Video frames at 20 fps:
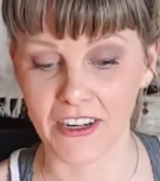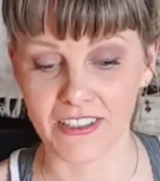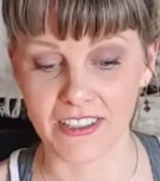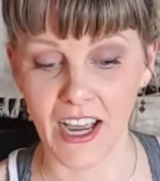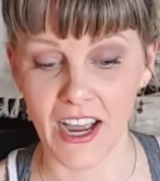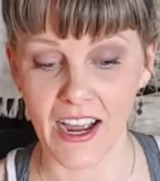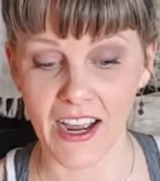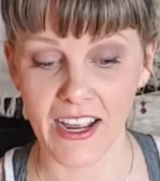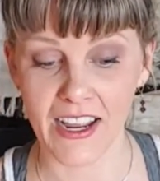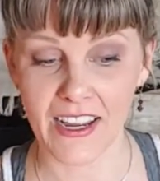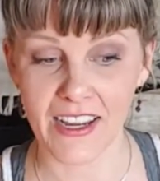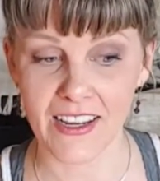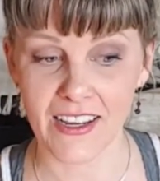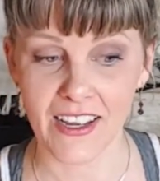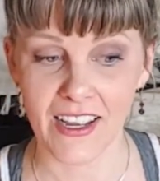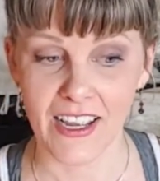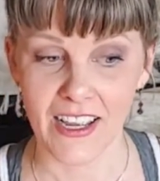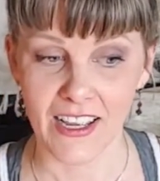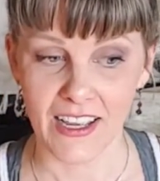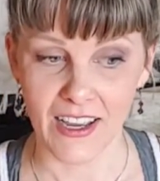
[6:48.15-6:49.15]
Because I,
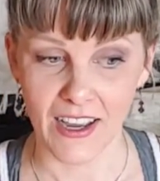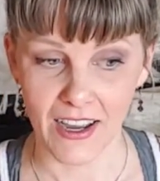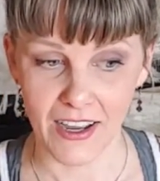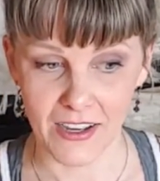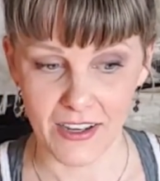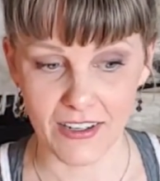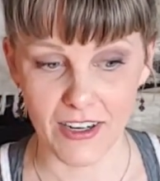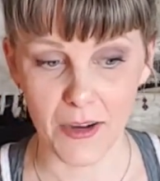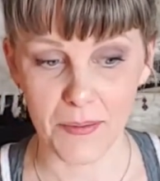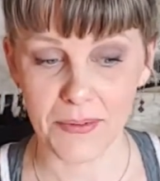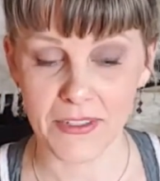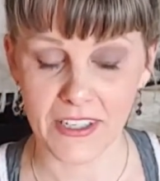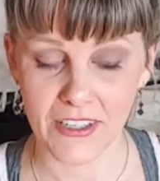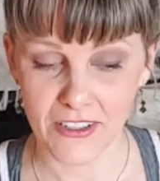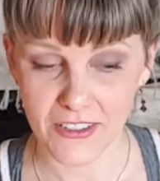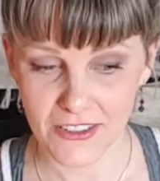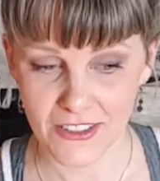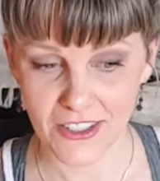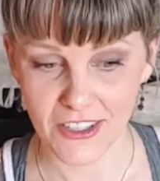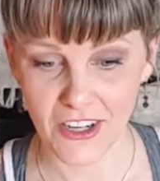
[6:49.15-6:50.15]
a couple
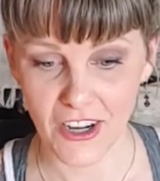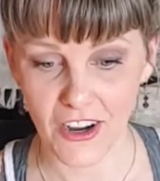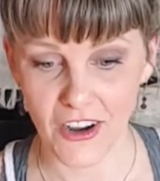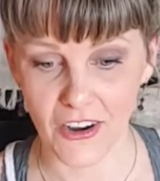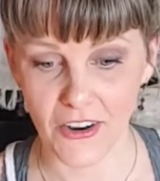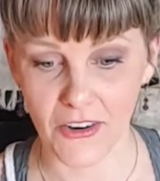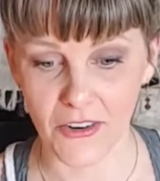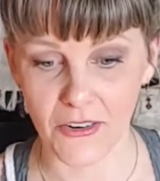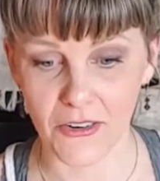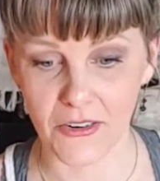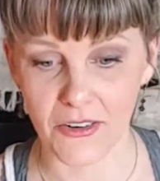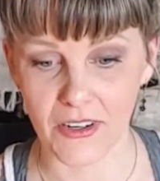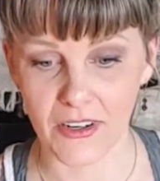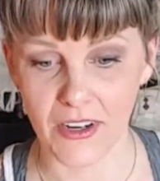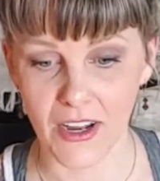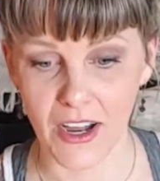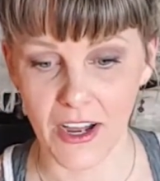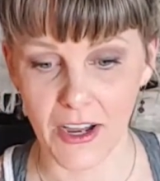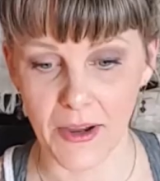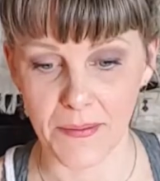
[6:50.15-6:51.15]
years ago,
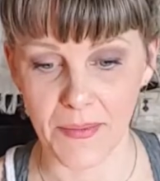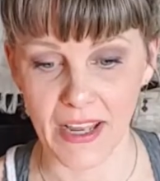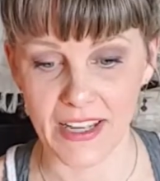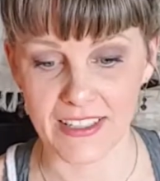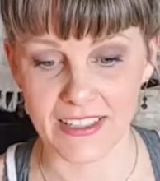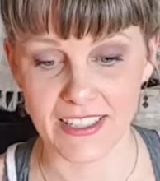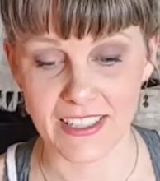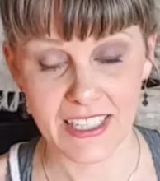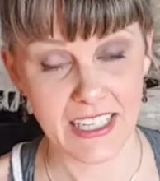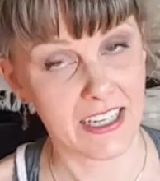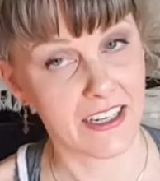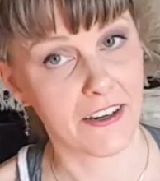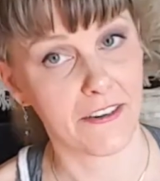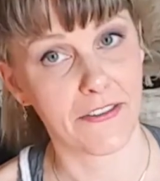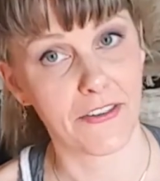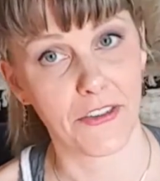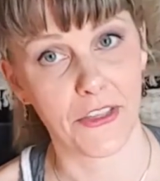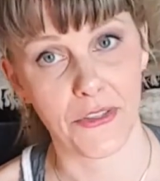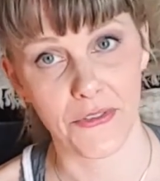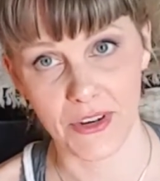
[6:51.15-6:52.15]
had seen it
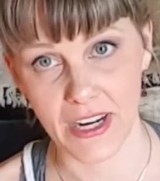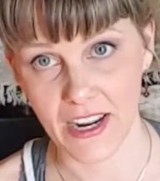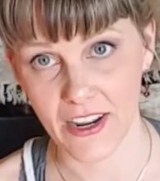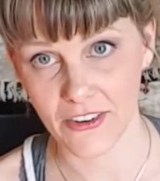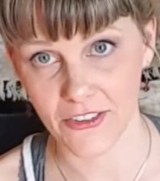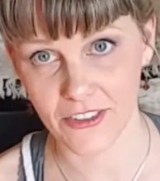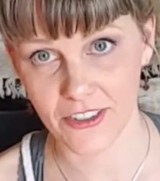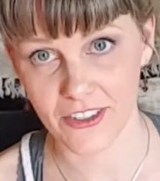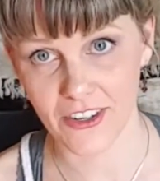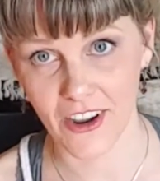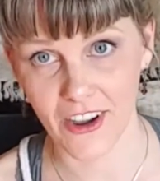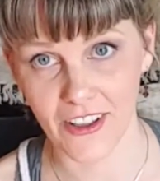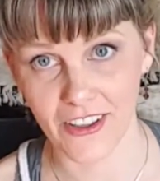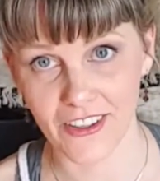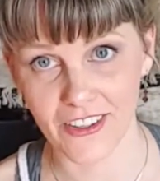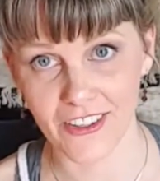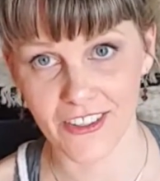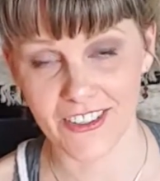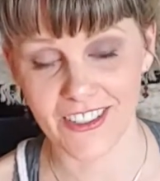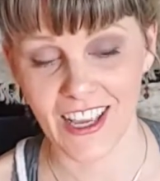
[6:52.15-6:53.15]
for
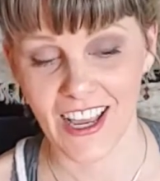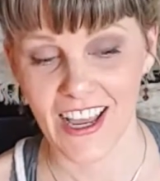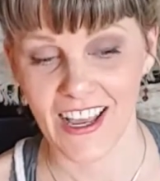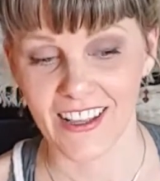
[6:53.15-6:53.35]
$300.